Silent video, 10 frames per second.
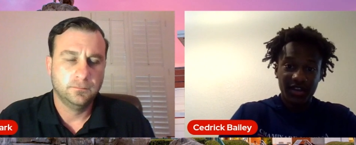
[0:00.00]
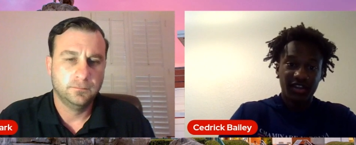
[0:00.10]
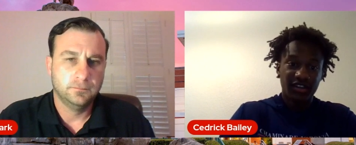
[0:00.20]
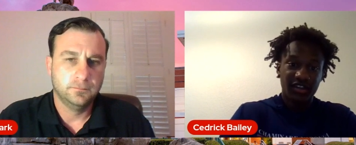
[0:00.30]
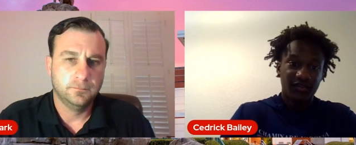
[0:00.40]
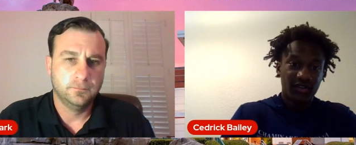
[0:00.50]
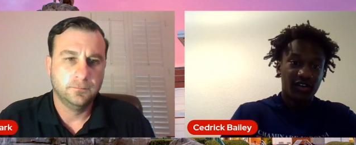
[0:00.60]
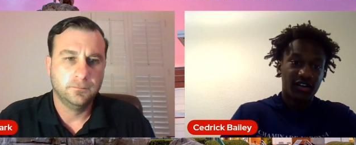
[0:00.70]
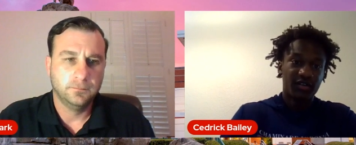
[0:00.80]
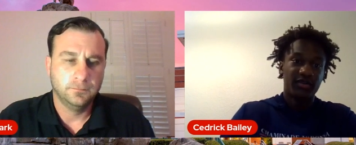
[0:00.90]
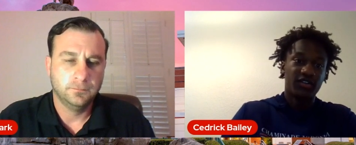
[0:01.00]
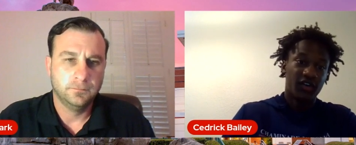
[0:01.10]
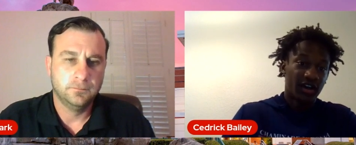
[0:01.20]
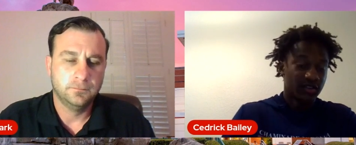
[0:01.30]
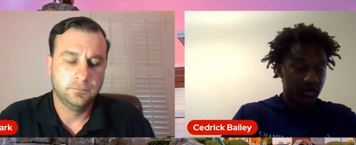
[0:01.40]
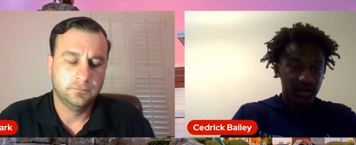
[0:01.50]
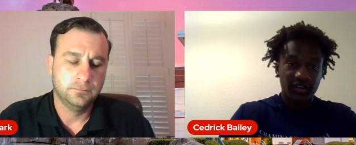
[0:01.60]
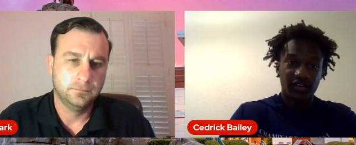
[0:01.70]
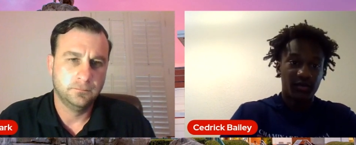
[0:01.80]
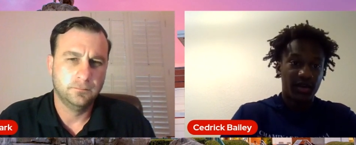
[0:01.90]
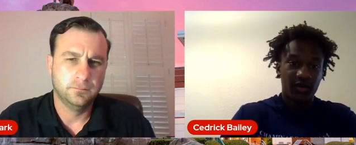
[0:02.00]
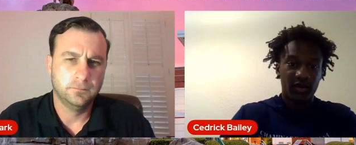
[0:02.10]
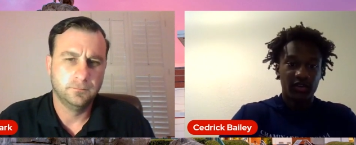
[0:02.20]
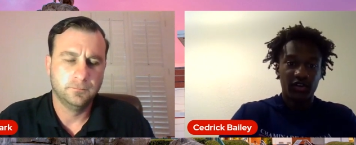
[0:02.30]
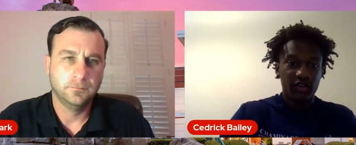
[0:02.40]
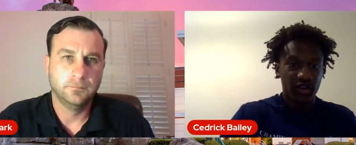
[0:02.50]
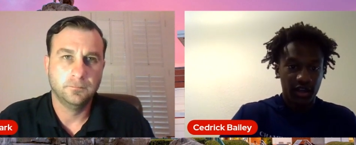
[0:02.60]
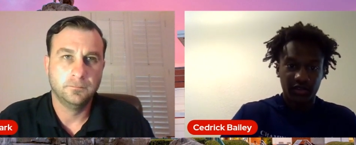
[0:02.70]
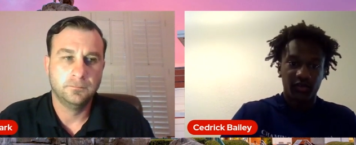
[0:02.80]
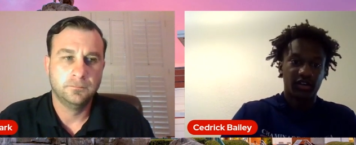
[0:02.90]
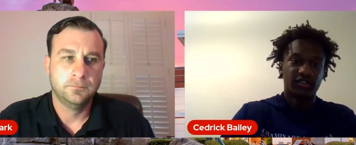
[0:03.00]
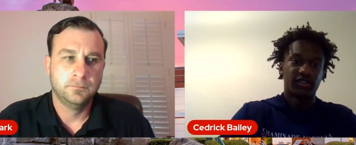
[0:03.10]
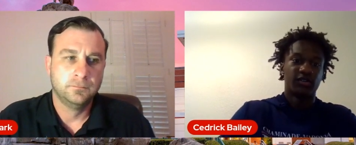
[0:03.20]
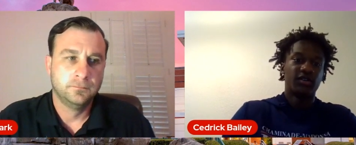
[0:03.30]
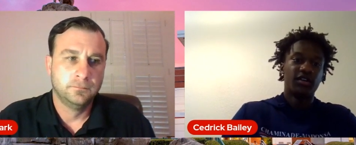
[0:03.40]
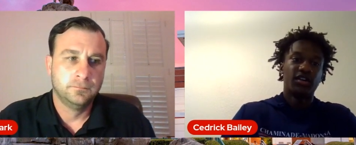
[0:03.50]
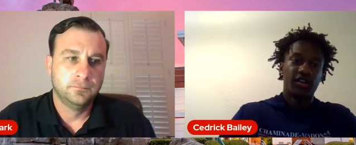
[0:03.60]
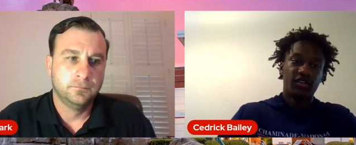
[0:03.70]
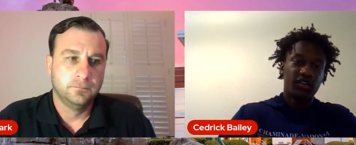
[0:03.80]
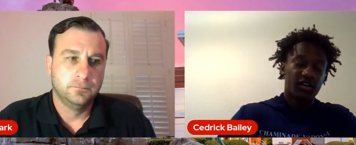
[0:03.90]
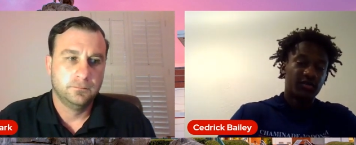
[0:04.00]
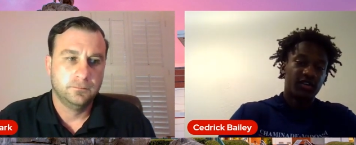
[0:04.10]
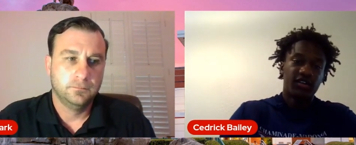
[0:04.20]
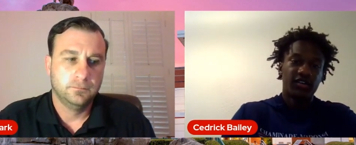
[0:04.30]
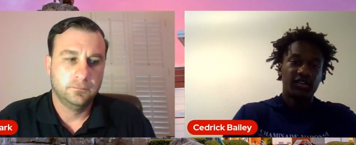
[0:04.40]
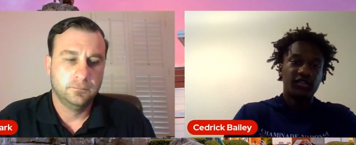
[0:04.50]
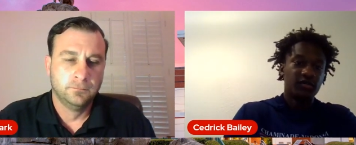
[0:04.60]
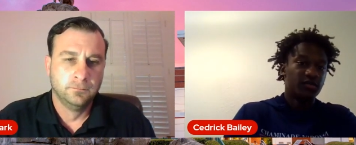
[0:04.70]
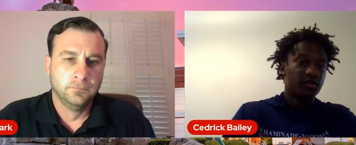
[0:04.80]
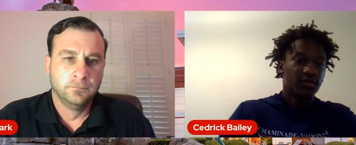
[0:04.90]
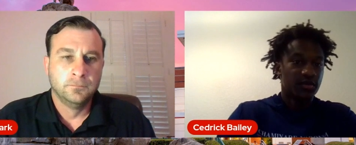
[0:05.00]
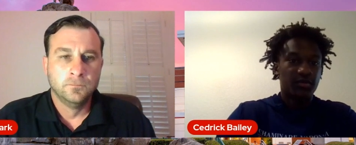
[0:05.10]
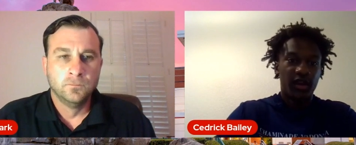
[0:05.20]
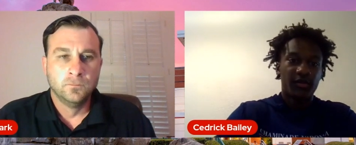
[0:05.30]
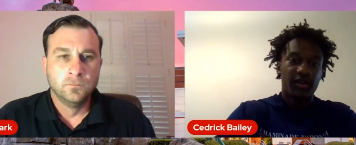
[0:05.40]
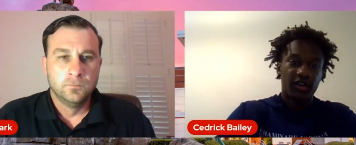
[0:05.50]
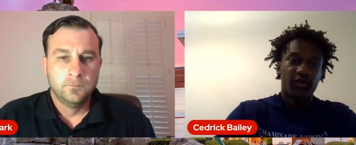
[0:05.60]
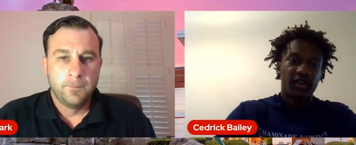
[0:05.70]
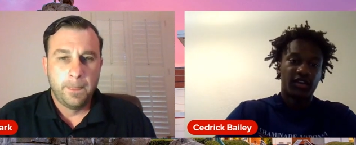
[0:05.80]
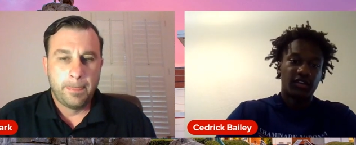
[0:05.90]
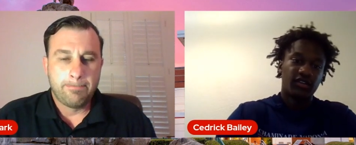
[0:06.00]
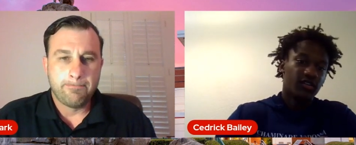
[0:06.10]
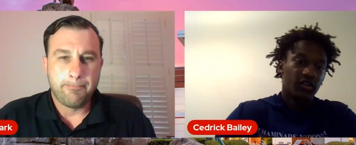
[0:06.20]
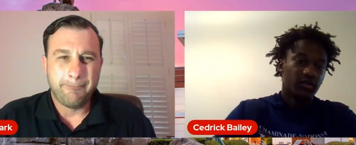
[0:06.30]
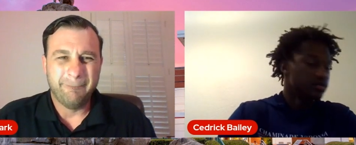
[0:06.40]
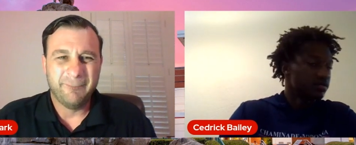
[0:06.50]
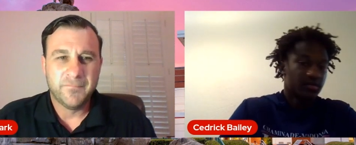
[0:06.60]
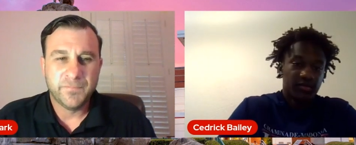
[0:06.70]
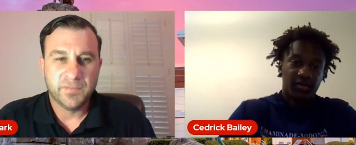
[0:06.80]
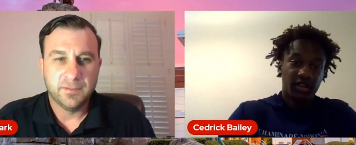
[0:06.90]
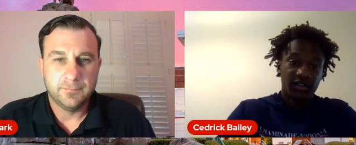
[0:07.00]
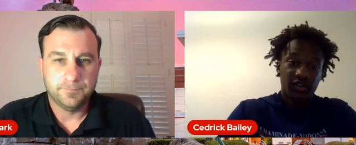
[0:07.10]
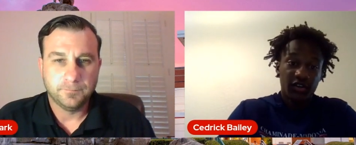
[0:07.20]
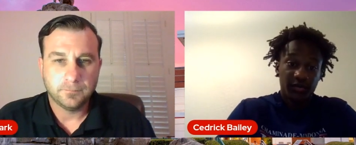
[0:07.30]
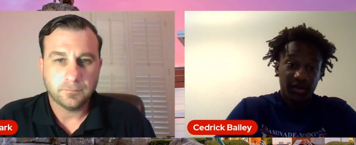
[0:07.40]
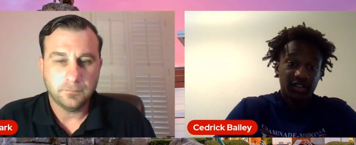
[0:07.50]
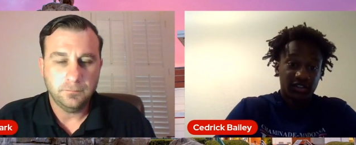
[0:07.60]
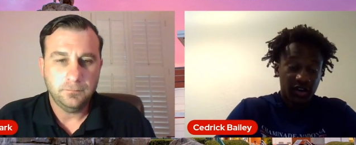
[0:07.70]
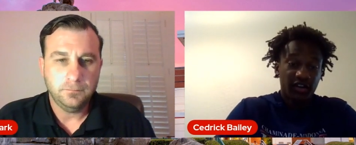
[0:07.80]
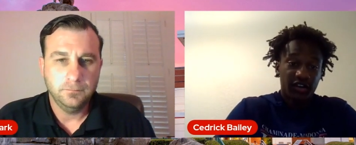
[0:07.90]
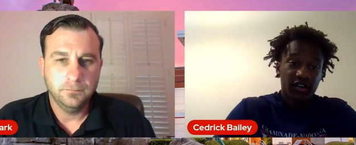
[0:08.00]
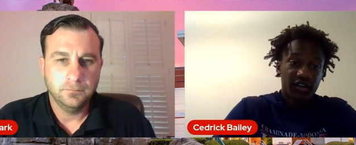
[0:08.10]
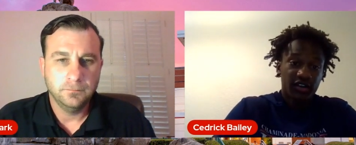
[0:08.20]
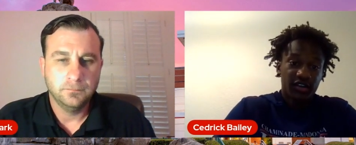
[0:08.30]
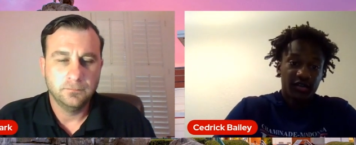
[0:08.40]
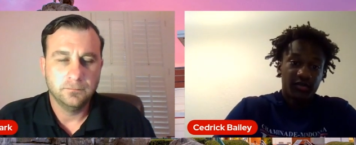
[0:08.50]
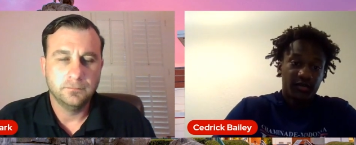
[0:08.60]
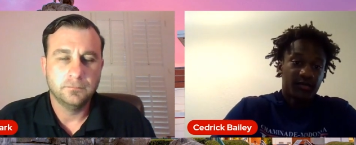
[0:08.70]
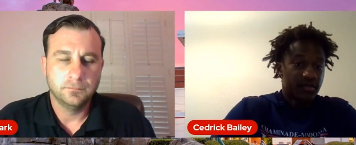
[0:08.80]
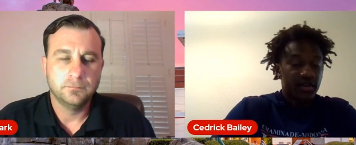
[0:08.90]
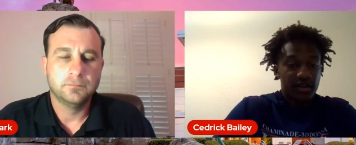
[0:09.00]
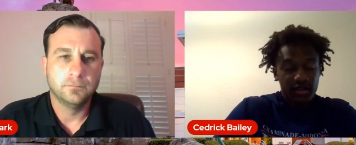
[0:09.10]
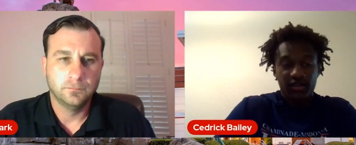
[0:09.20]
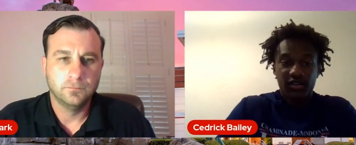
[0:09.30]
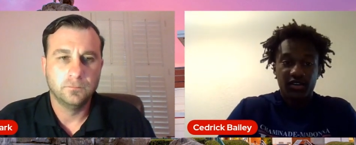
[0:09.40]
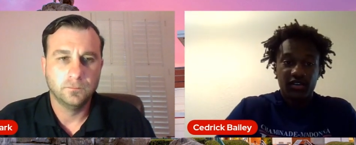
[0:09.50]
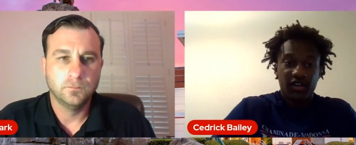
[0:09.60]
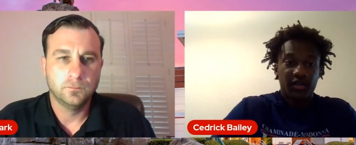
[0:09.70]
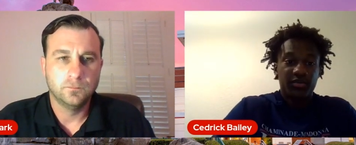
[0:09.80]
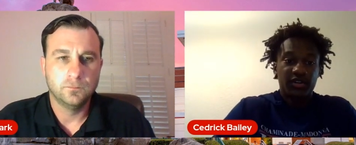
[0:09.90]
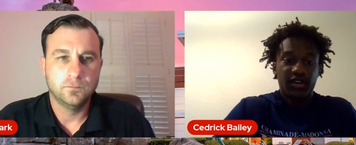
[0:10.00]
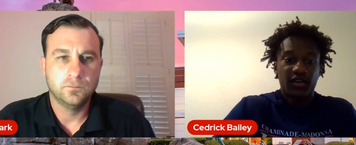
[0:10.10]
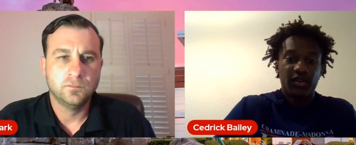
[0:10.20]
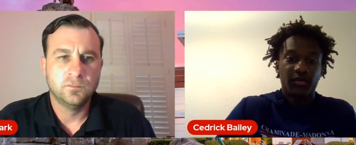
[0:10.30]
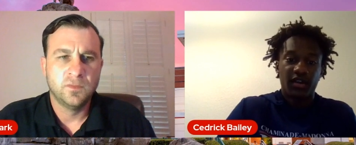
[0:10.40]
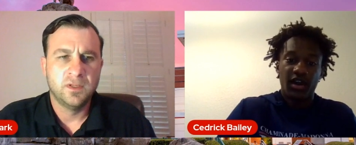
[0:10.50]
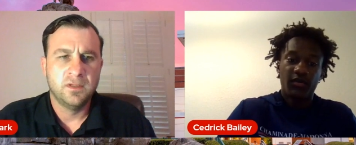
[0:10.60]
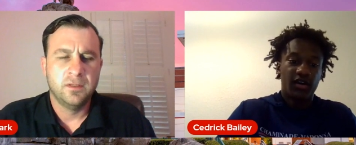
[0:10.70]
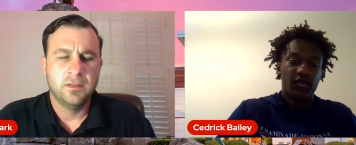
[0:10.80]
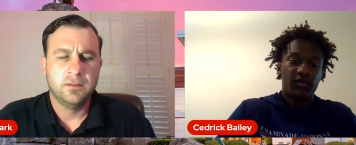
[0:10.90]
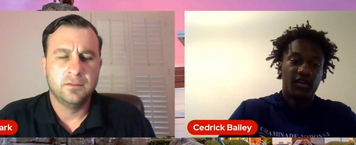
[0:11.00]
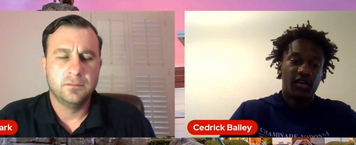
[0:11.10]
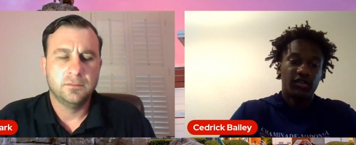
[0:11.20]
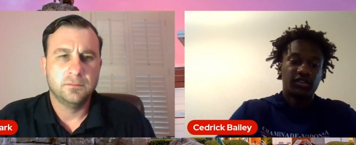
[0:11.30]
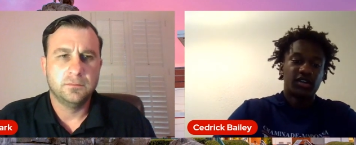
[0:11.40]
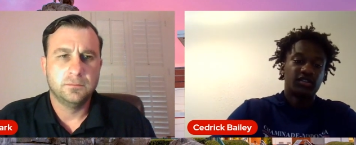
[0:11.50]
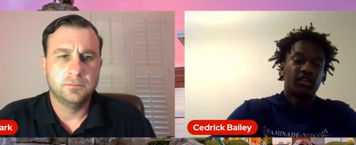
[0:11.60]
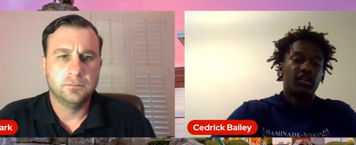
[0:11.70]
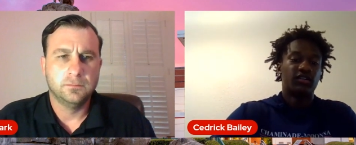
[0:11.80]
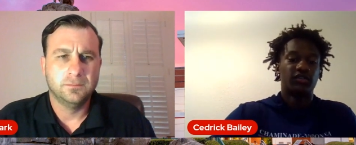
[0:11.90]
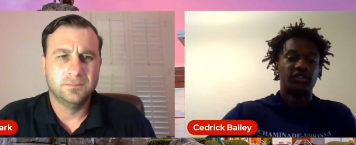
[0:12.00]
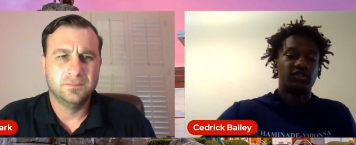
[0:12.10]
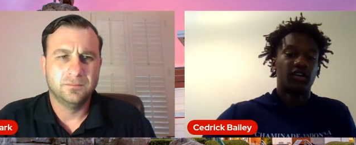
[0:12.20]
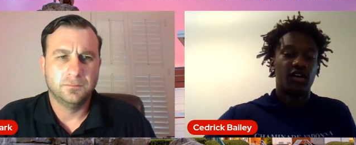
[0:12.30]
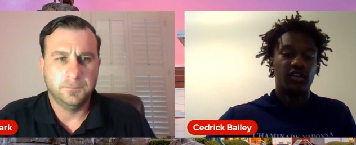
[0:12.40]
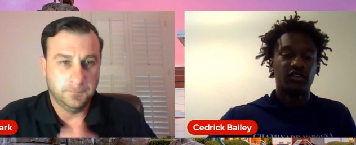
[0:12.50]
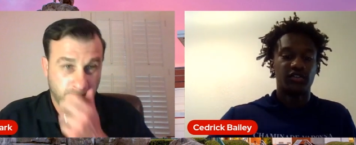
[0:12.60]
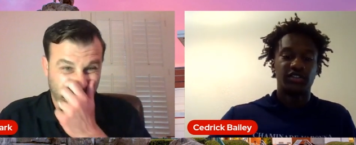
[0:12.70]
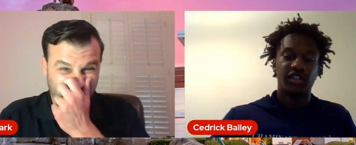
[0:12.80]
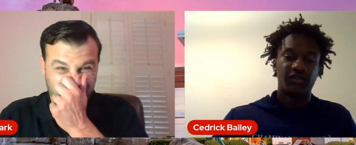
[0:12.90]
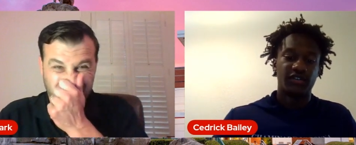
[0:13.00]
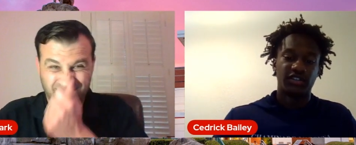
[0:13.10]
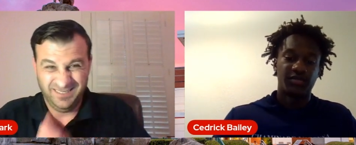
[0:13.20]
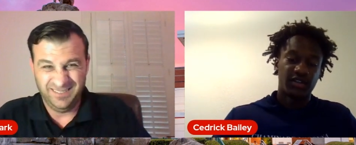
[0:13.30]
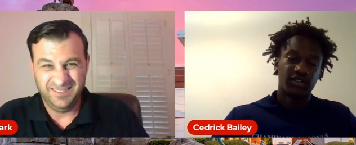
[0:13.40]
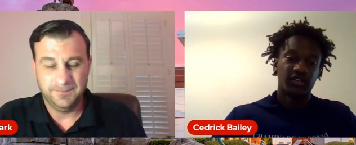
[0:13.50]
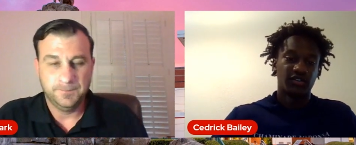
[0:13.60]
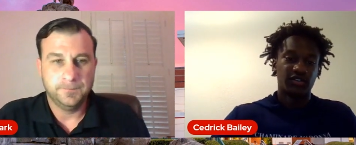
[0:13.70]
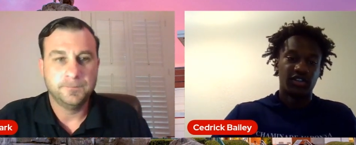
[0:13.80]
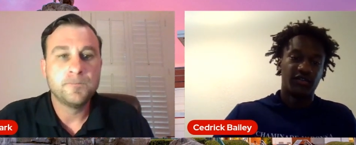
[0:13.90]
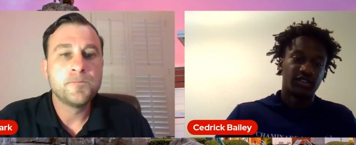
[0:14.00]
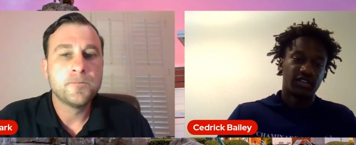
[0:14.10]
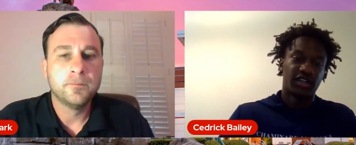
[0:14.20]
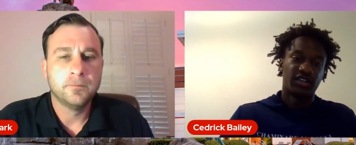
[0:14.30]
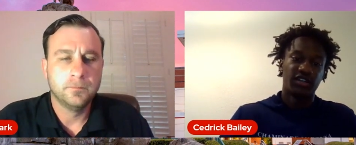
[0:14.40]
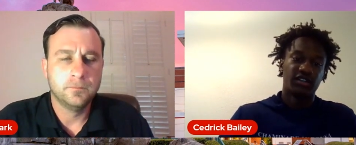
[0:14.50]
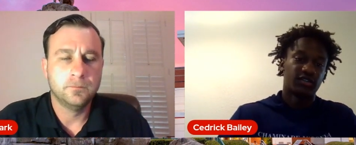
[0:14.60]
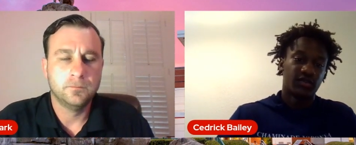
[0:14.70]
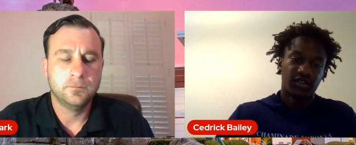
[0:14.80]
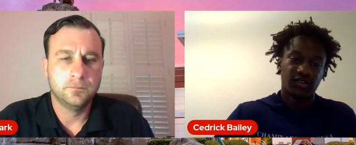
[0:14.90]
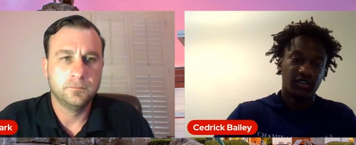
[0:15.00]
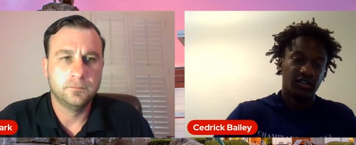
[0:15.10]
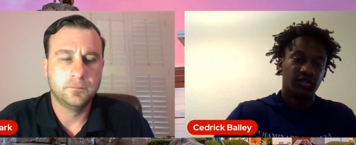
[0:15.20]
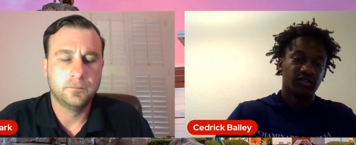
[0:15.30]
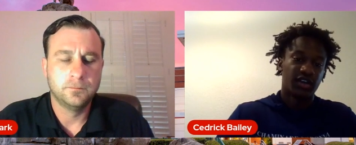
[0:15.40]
Speaker 1: in, you go come in, you go out to work. No matter where you go, you out to work. So you come in here, you, you probably got to work, and you go be the you could be the starter, but you got to put in that work. But I want I want I want to talk to all those all those receivers, especially those receivers, because I need someone need those